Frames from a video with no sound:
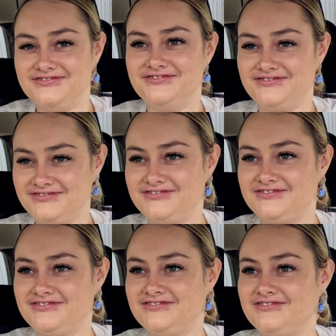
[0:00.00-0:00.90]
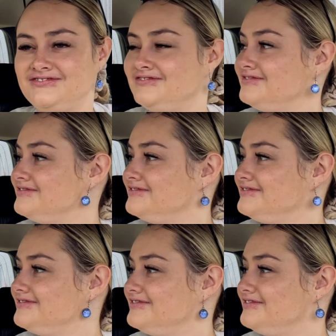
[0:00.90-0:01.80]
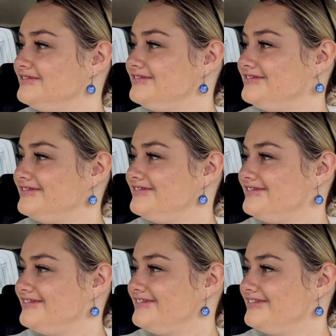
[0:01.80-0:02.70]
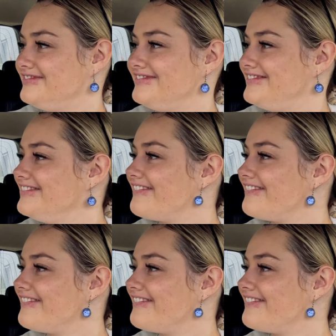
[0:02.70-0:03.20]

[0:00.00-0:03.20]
(not speaking)